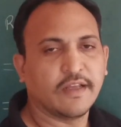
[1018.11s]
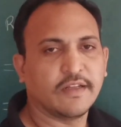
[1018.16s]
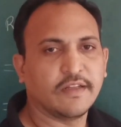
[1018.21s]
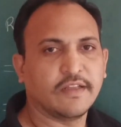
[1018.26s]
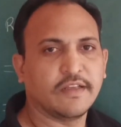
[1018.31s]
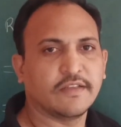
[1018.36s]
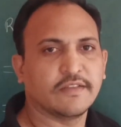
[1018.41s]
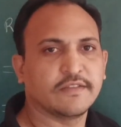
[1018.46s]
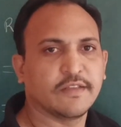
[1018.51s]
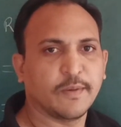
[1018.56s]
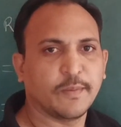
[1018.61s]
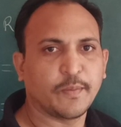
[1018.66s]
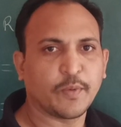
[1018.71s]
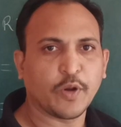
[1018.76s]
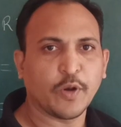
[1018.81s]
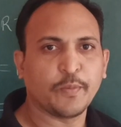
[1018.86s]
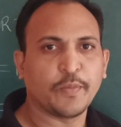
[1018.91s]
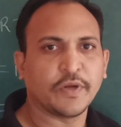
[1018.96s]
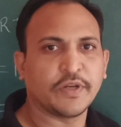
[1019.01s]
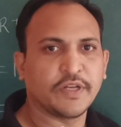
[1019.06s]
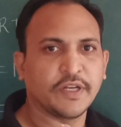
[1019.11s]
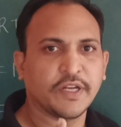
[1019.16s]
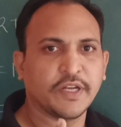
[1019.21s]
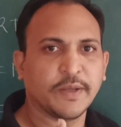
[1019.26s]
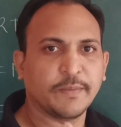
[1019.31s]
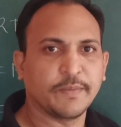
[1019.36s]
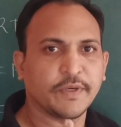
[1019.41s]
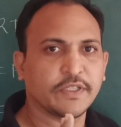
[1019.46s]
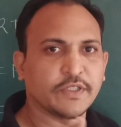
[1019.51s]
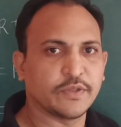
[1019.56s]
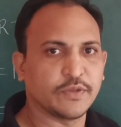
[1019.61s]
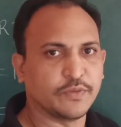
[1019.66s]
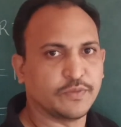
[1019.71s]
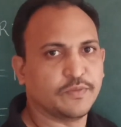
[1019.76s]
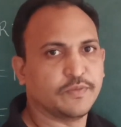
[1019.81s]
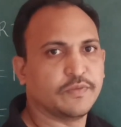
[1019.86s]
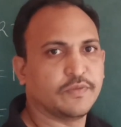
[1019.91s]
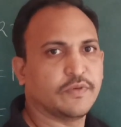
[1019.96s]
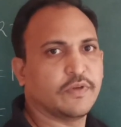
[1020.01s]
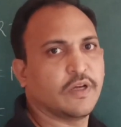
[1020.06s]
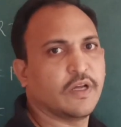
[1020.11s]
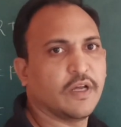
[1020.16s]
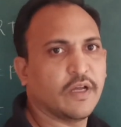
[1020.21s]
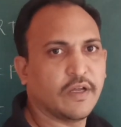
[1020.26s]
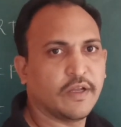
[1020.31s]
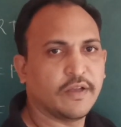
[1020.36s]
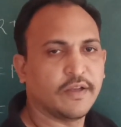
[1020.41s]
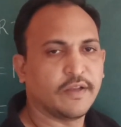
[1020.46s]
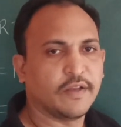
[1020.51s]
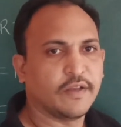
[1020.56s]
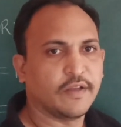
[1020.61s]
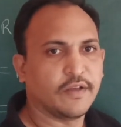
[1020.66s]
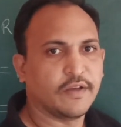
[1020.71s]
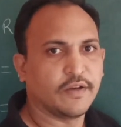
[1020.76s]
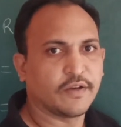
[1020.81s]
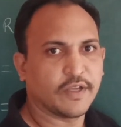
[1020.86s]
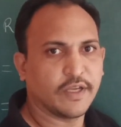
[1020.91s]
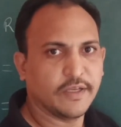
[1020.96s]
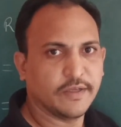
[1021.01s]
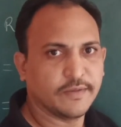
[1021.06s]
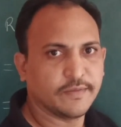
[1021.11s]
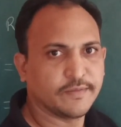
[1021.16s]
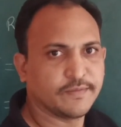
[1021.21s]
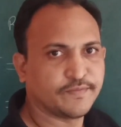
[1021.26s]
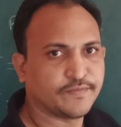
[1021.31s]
This is the property number 2. Okay.